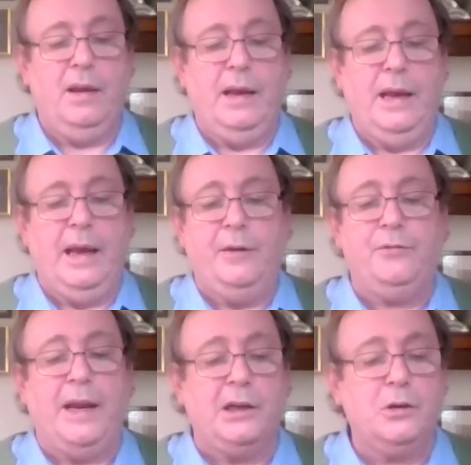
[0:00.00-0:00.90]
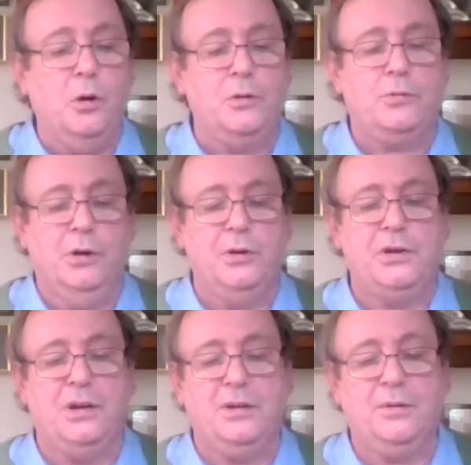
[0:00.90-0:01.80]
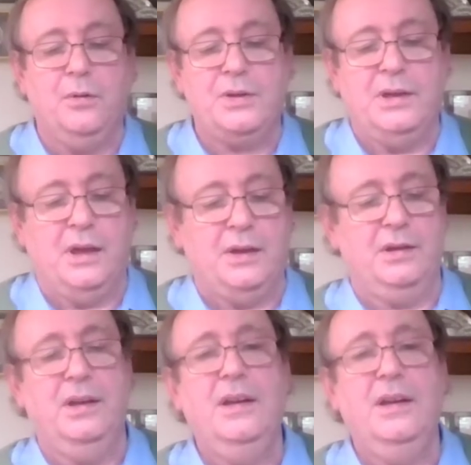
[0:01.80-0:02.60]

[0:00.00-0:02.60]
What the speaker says: and Frank Crozier, of course, another